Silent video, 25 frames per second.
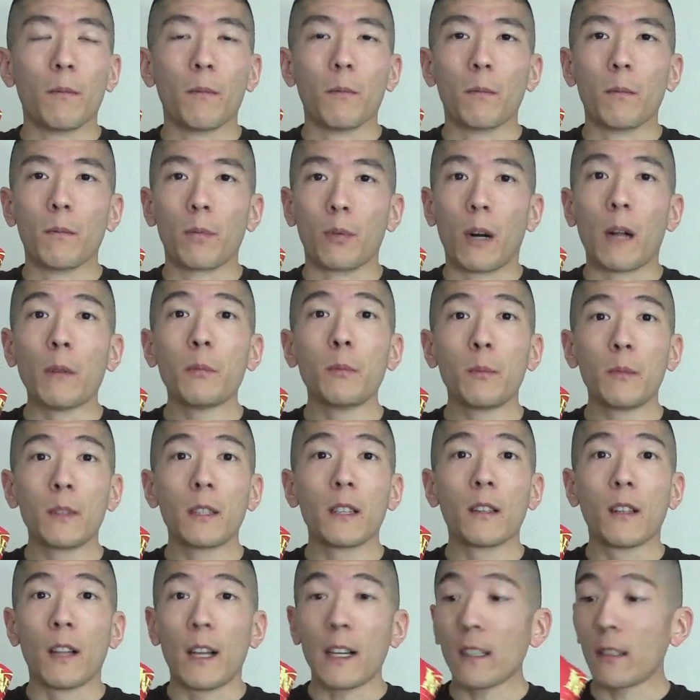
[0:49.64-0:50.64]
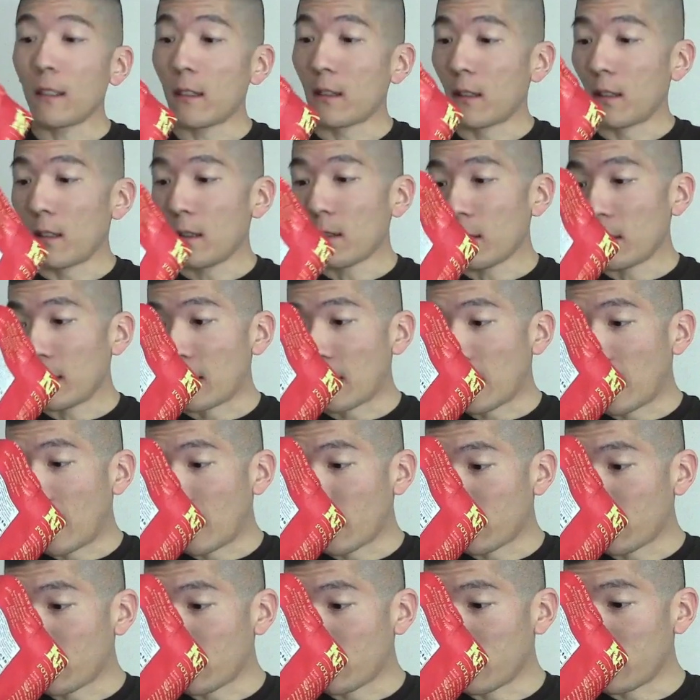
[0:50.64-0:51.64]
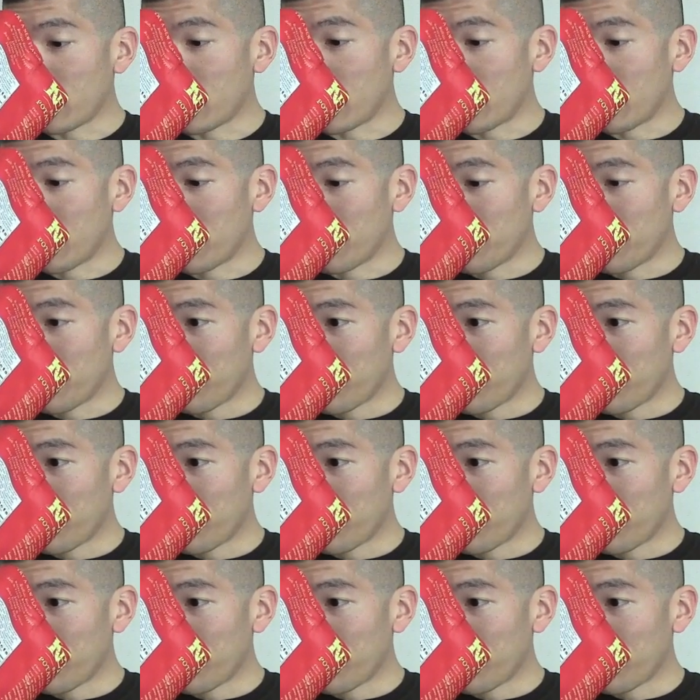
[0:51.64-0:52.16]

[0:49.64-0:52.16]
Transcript: probably like a curry actually.